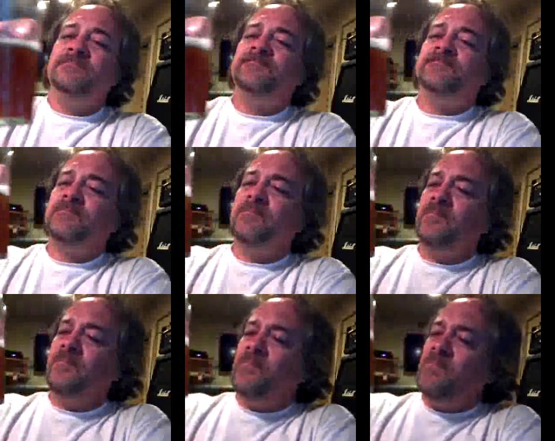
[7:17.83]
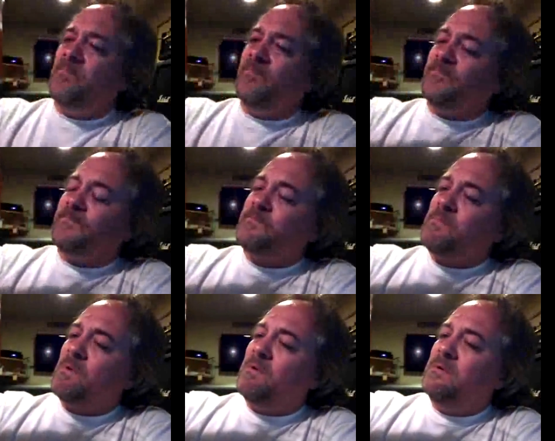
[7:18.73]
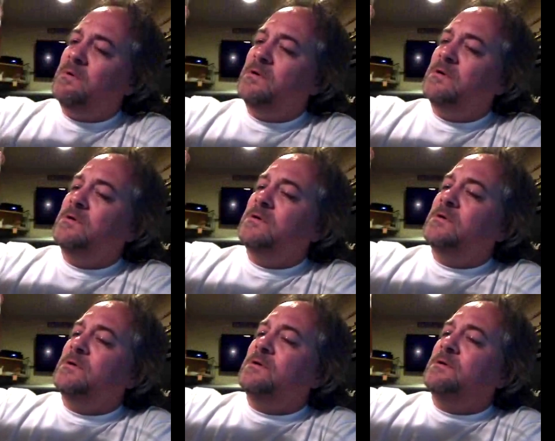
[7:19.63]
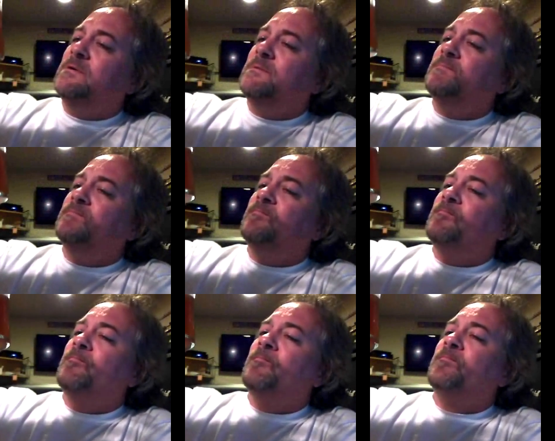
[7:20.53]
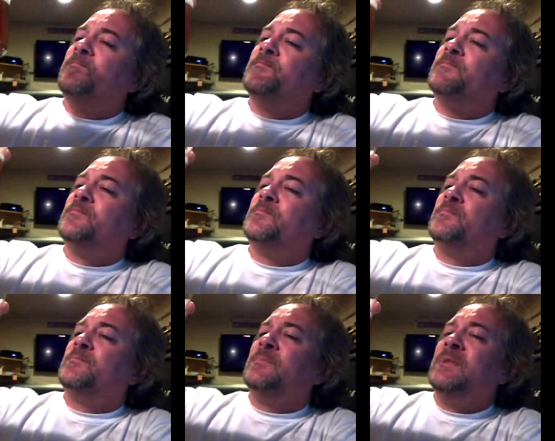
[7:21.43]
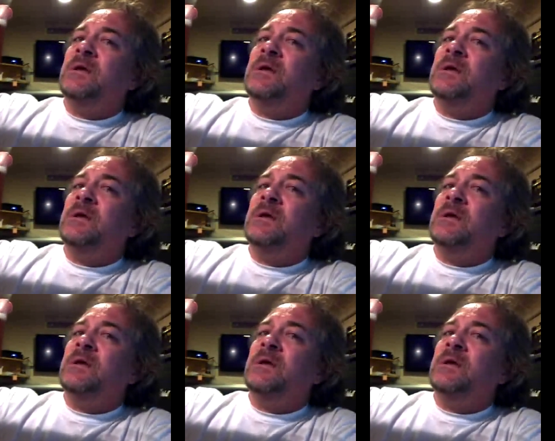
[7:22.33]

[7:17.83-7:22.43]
[no speech]